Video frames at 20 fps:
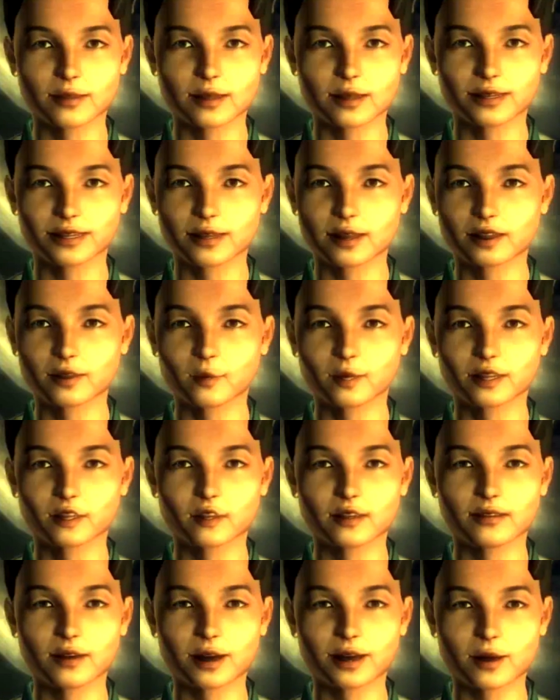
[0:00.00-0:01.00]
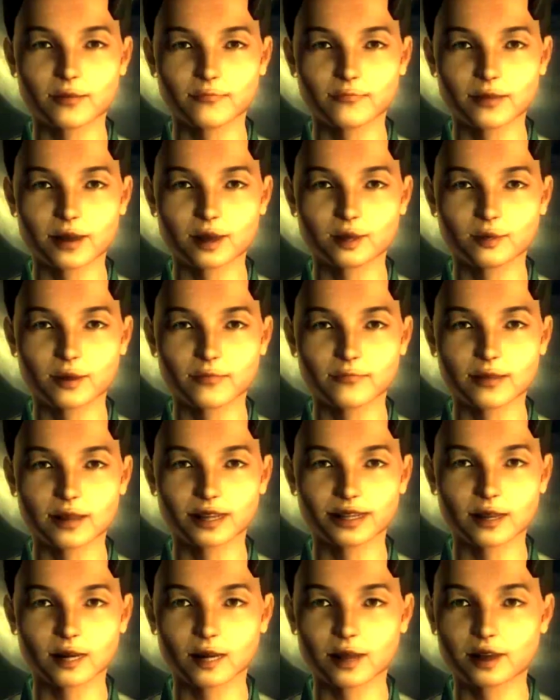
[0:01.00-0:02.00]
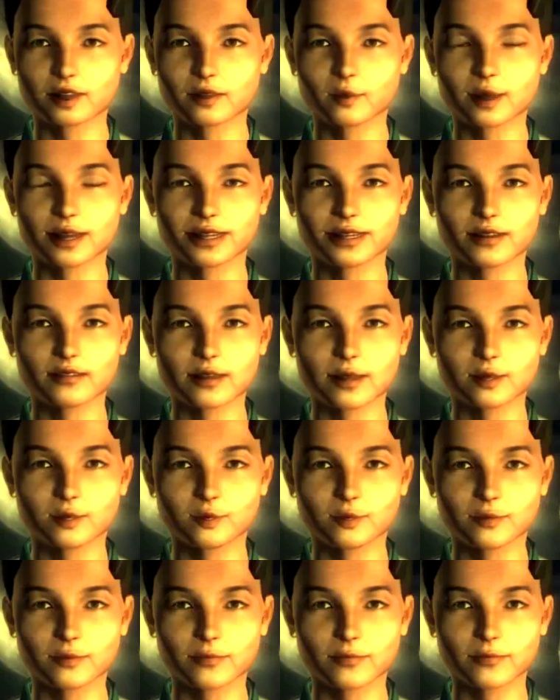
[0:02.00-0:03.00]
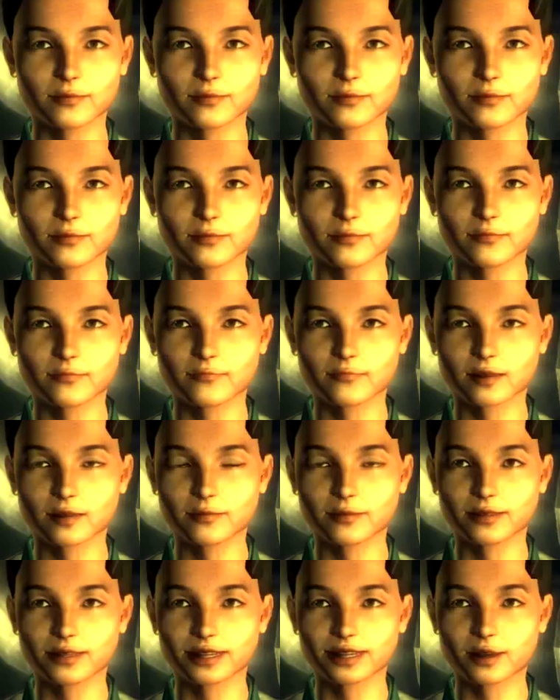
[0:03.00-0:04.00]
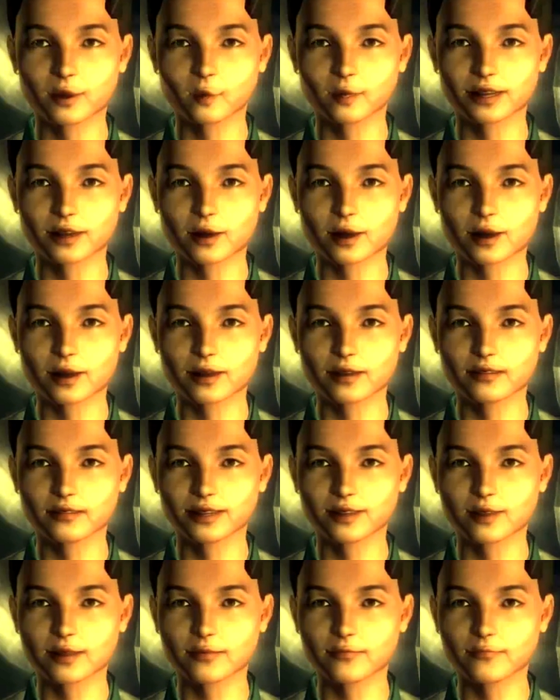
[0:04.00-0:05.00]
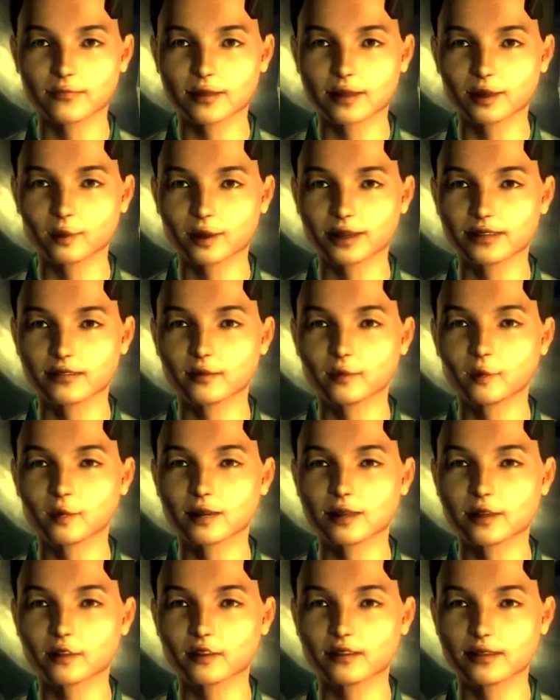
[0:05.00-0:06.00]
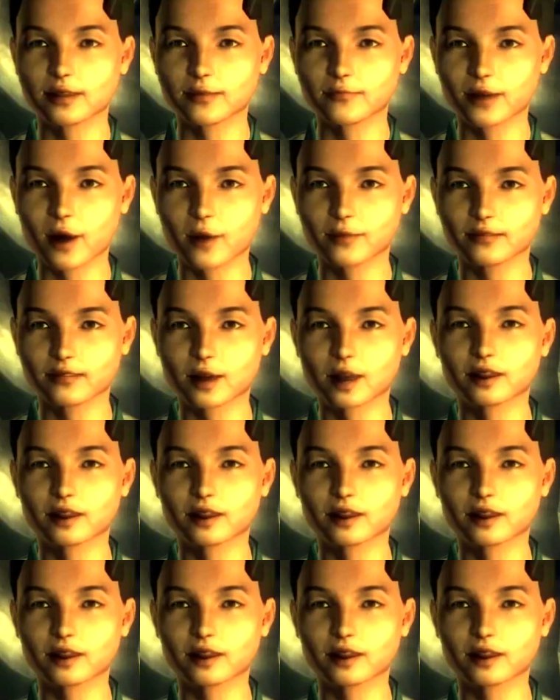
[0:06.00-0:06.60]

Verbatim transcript: It's in the old Jefferson Memorial Building, northwest of here. Yeah, that building Please, I was just about to go, go past, him. that it yellow thing. foolish of him to yeah.